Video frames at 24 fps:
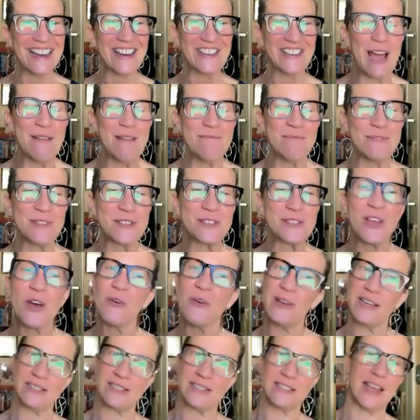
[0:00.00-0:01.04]
I'm
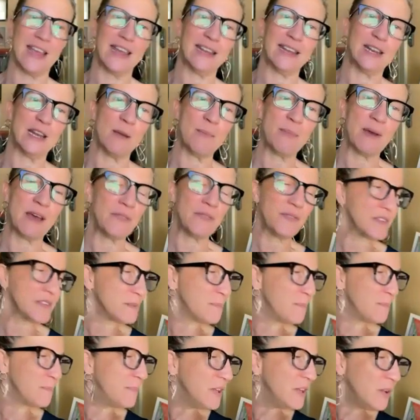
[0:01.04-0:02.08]
so excited about this
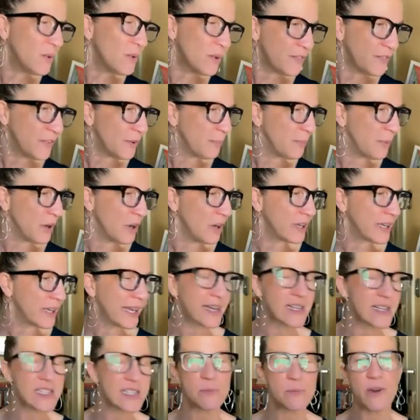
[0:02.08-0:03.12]
beautiful book,
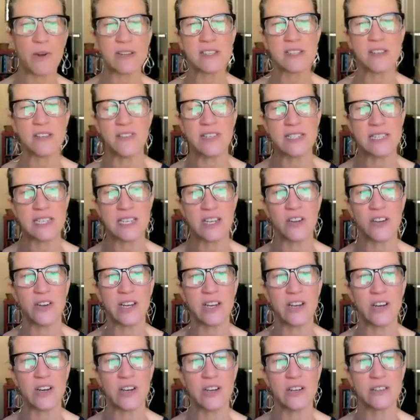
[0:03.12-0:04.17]
Expressive
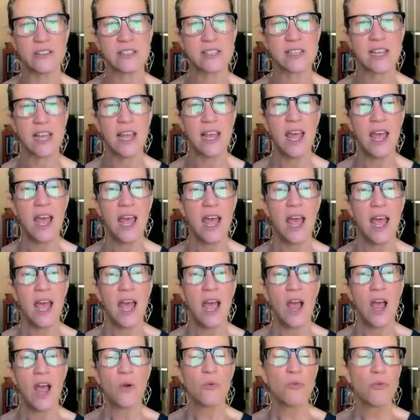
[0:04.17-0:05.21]
Interiors.
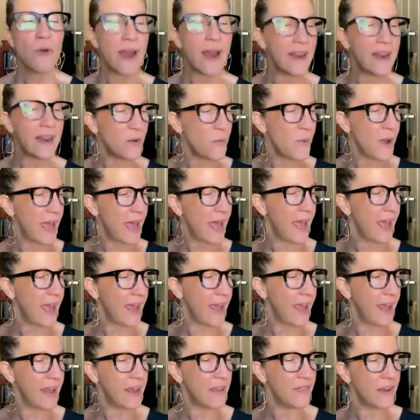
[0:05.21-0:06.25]
Right
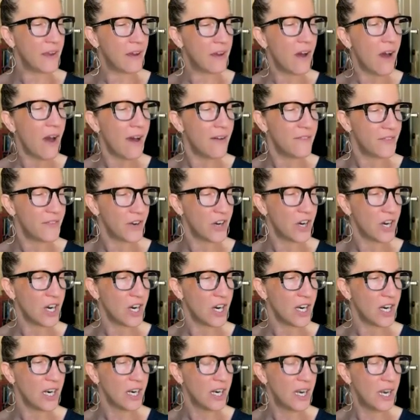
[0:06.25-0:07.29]
away, the
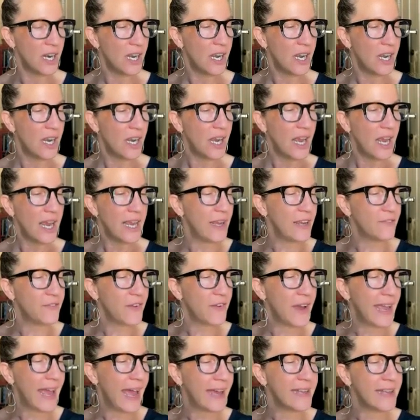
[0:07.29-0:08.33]
cover. If
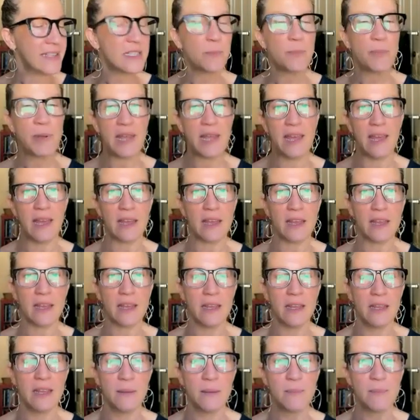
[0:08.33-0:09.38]
I had to pick
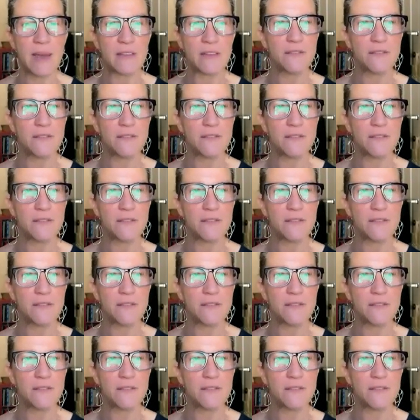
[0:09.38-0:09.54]
my